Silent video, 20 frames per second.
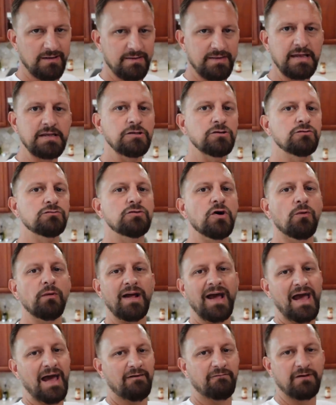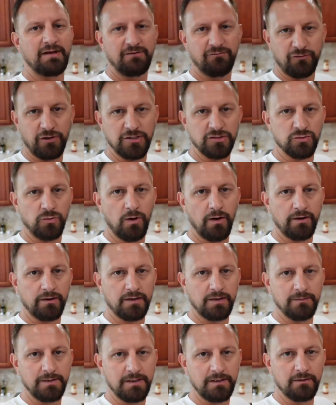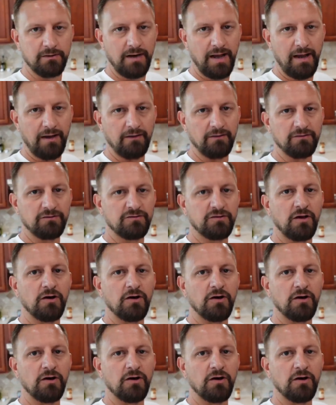then you don't have any fresh water coming to your house.